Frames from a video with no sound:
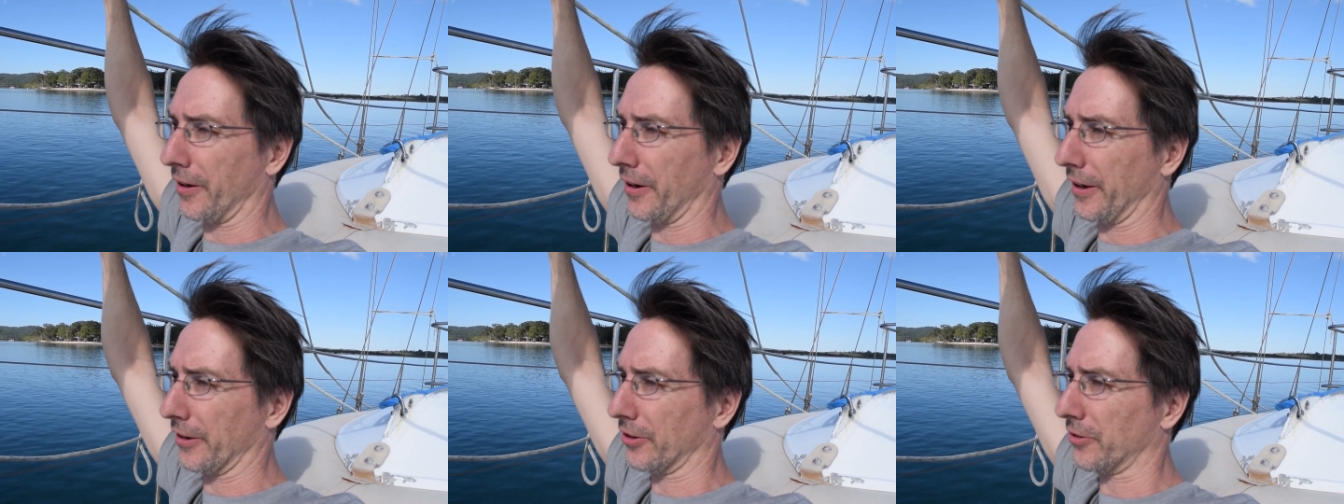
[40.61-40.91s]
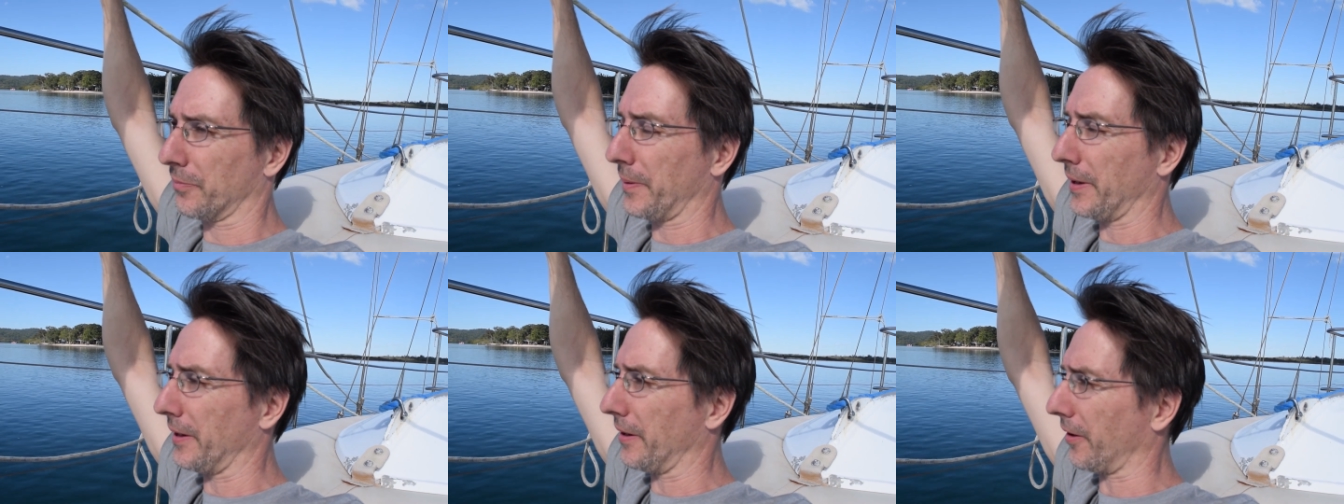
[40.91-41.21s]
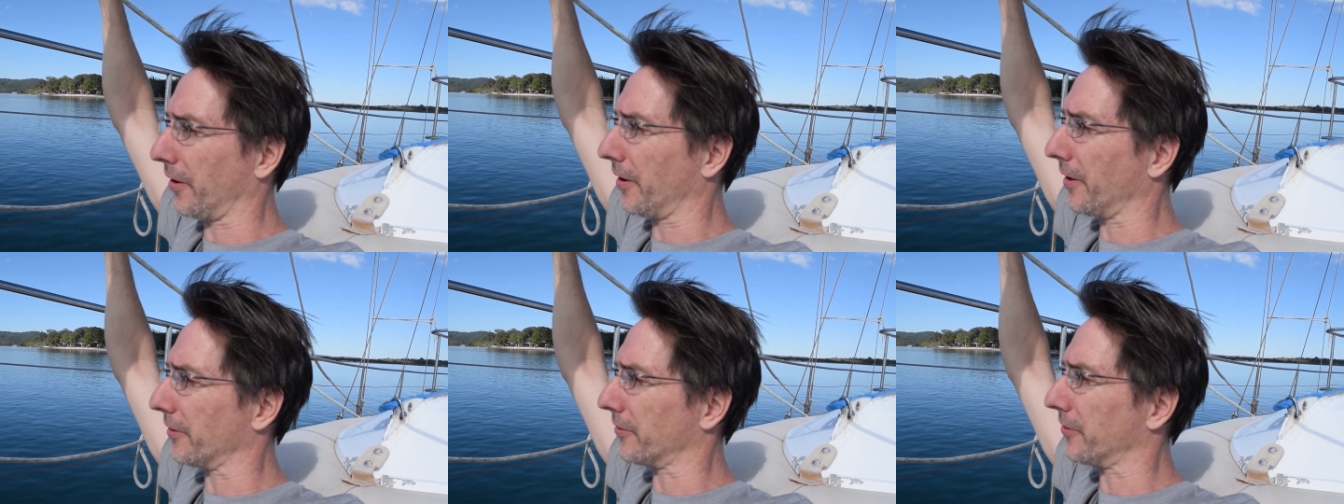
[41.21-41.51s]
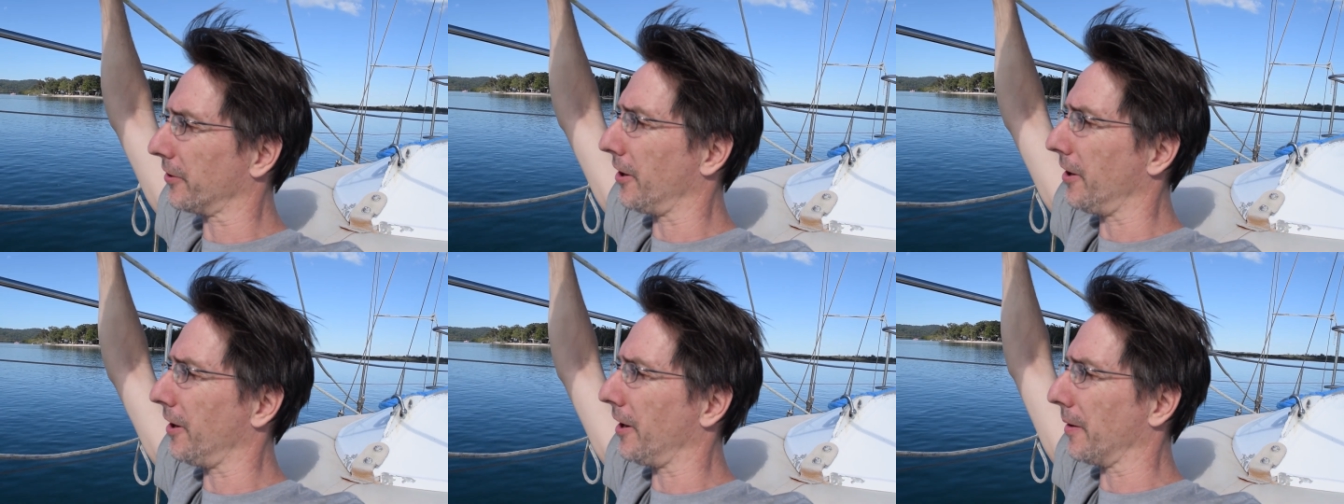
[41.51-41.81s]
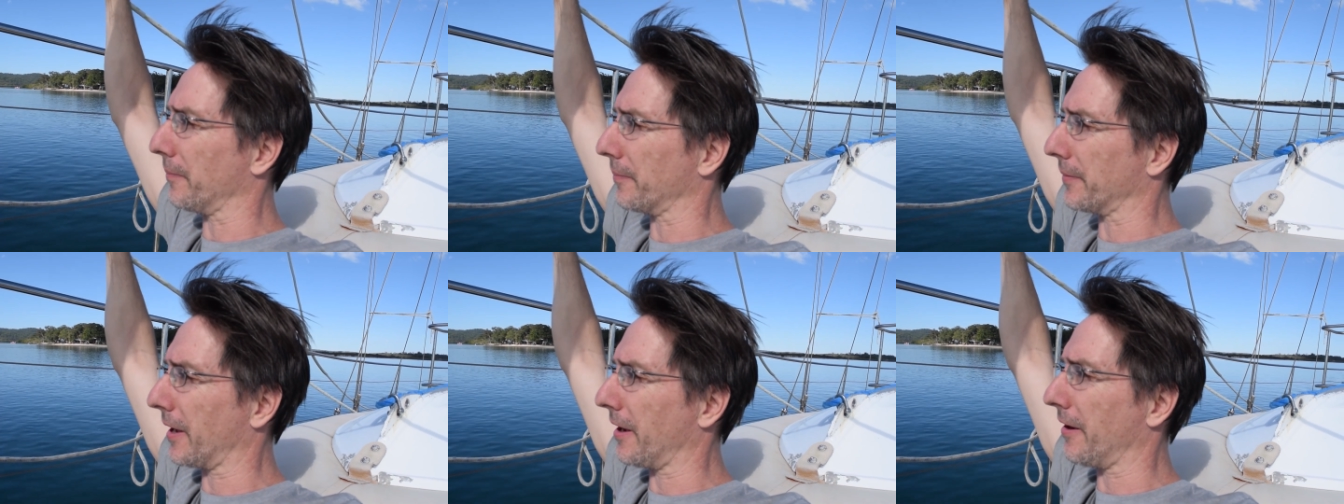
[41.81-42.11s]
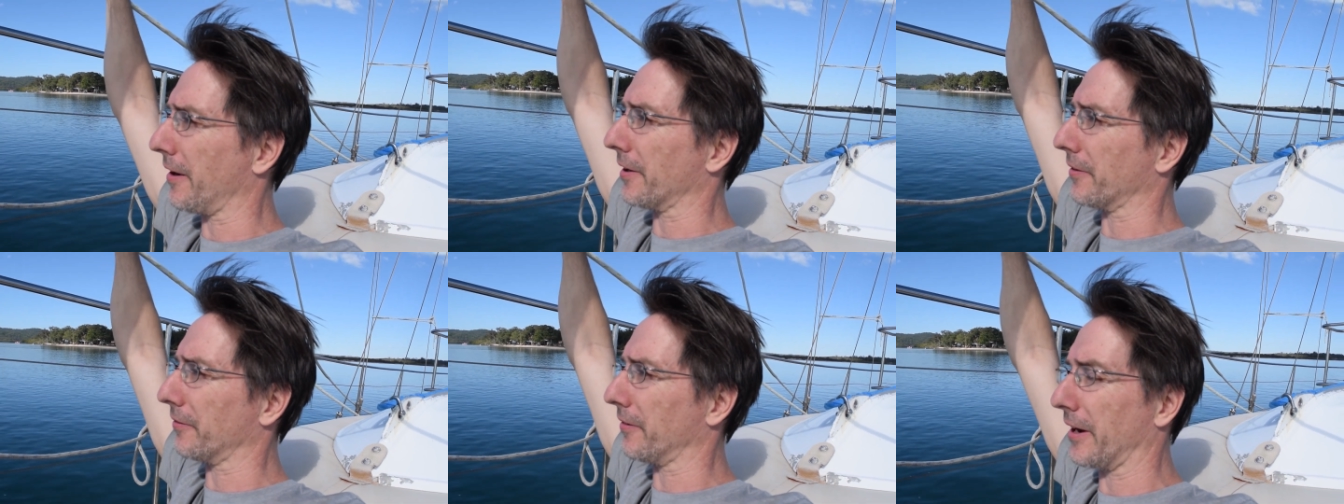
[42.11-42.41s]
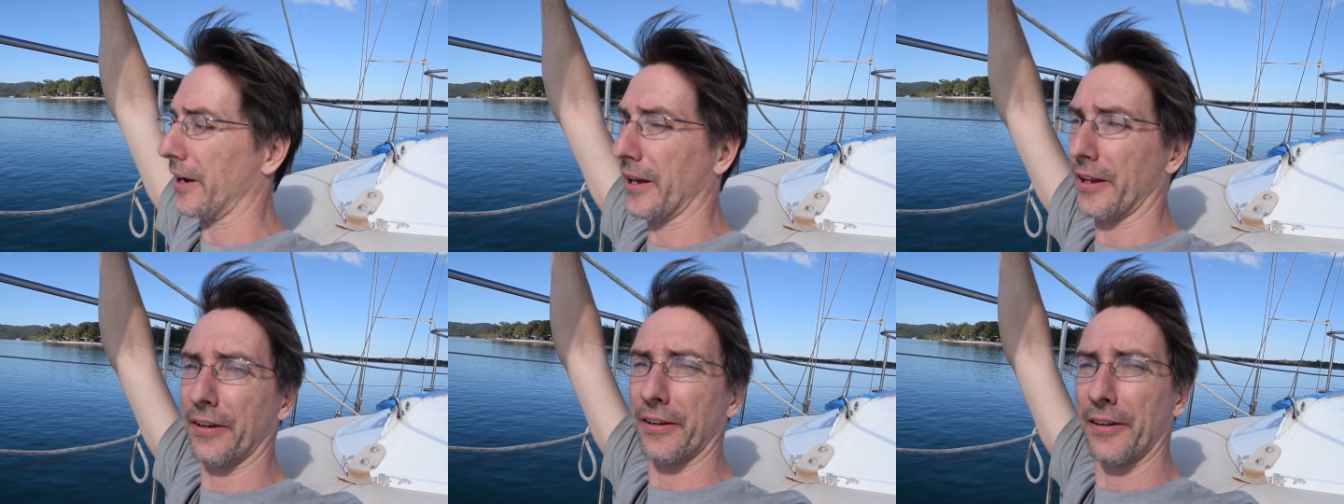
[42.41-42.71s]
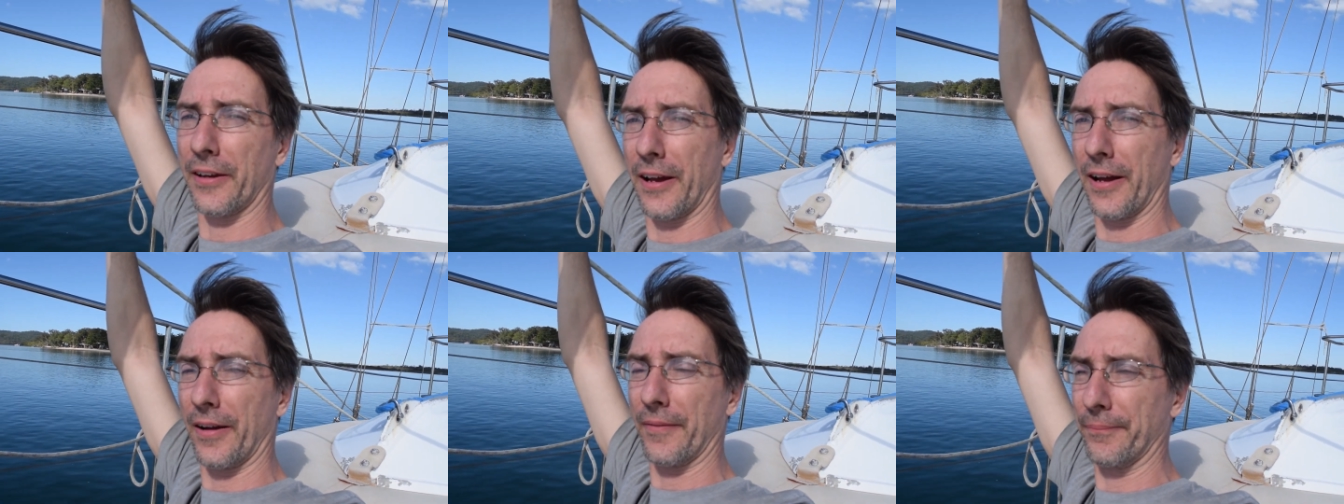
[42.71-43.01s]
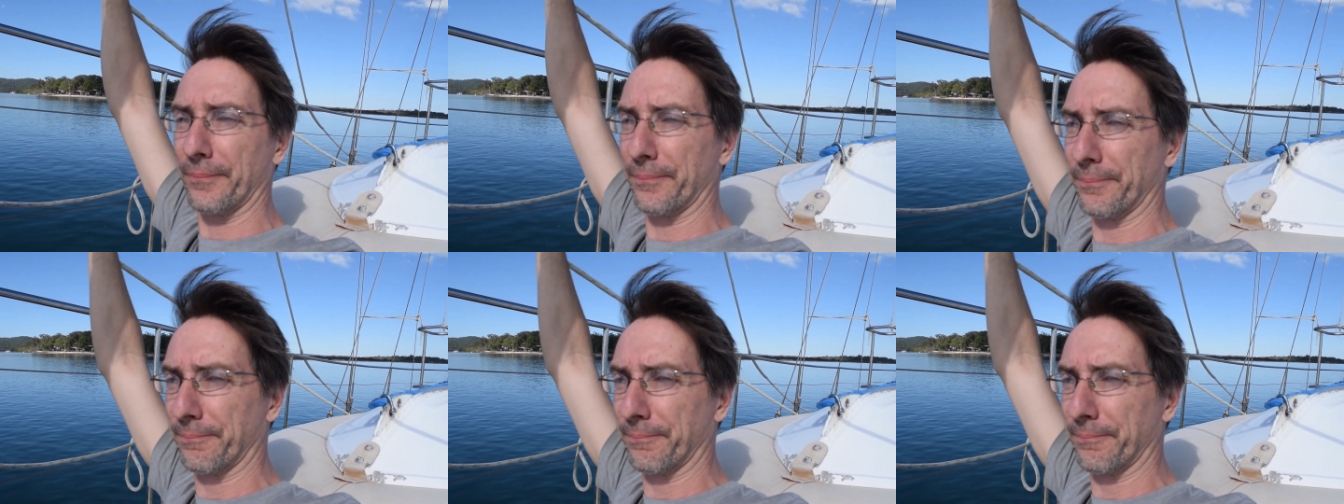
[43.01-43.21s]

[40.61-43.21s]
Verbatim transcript: I spent a lot of time going around um,